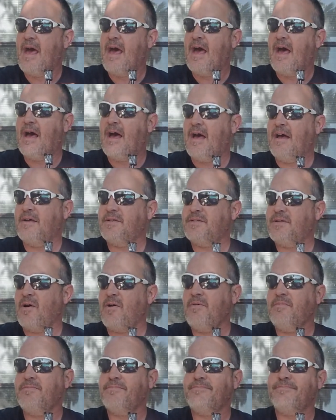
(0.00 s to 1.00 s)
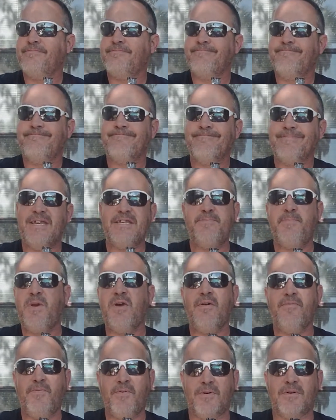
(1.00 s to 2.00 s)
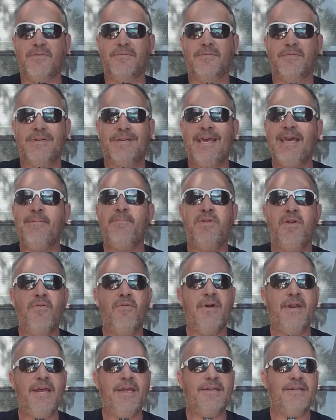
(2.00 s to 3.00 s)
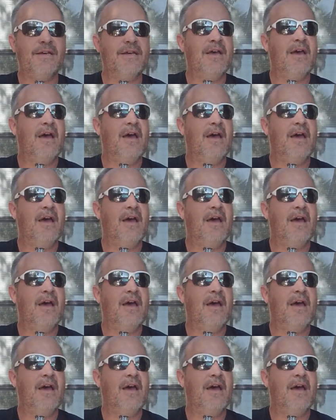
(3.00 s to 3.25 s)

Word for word: Uh, so it's beautiful. Keep doing it.